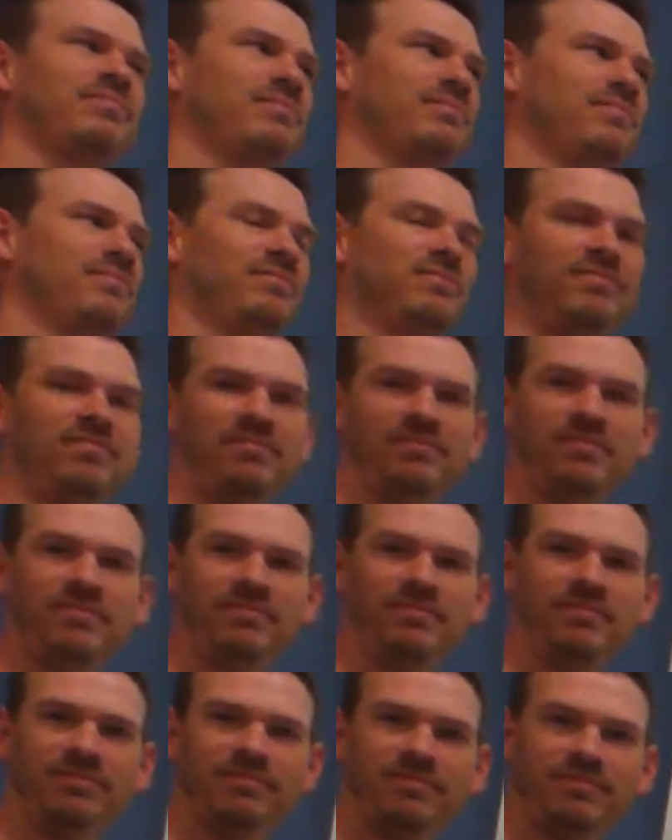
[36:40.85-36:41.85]
That's what I
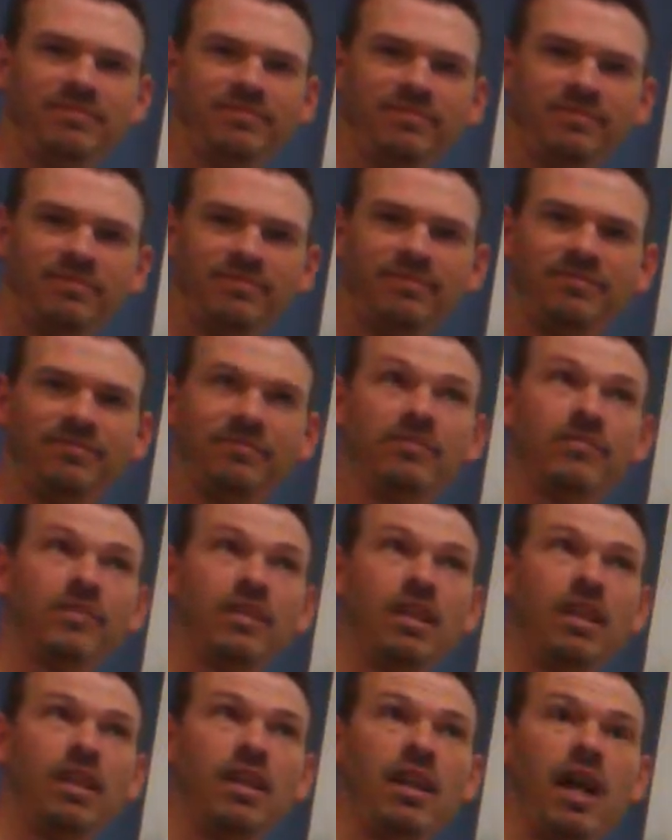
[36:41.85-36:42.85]
said. What the
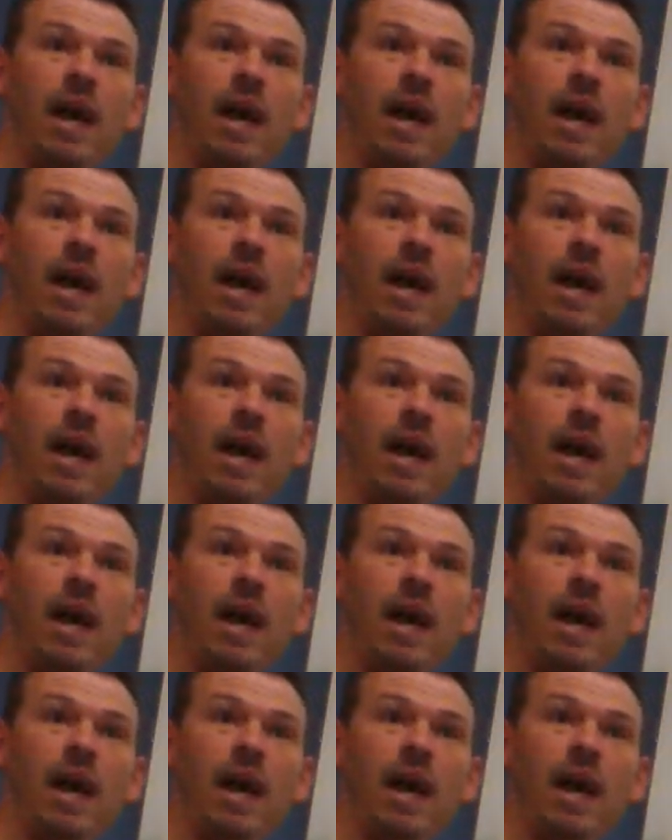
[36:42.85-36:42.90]
heck?